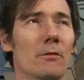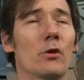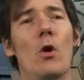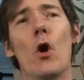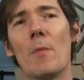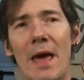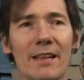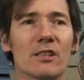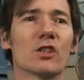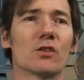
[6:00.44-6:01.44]
the
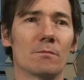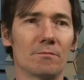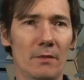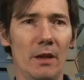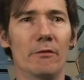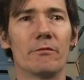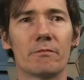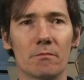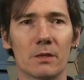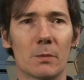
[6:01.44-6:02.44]
romance of
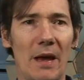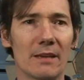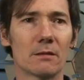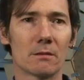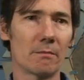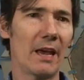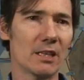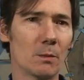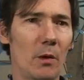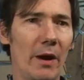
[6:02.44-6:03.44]
space
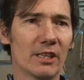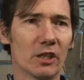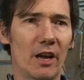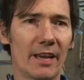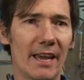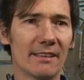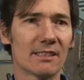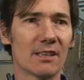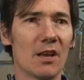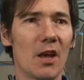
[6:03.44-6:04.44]
exploration, I
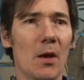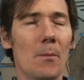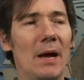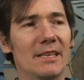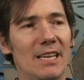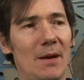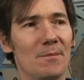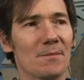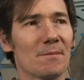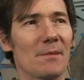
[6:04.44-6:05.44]
guess. But
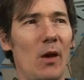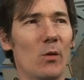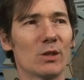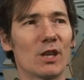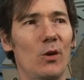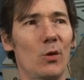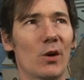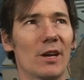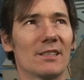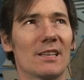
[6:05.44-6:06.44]
they also
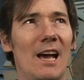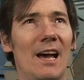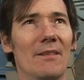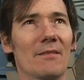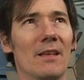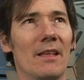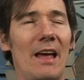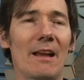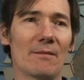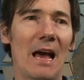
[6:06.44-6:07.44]
look at
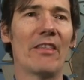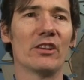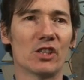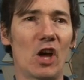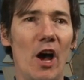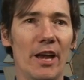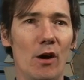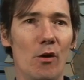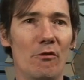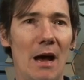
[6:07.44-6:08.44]
that other side
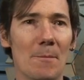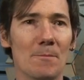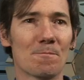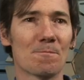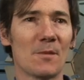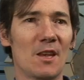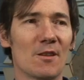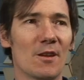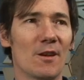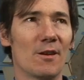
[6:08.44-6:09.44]

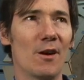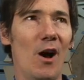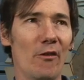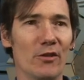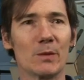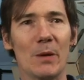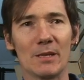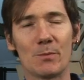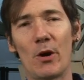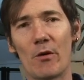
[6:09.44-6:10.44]
of the
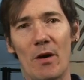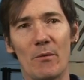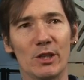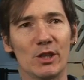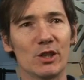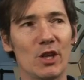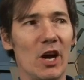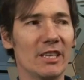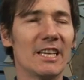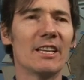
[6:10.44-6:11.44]
space program, which is the
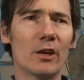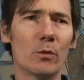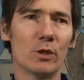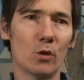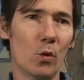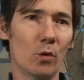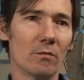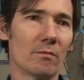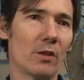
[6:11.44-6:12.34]
idea that it was all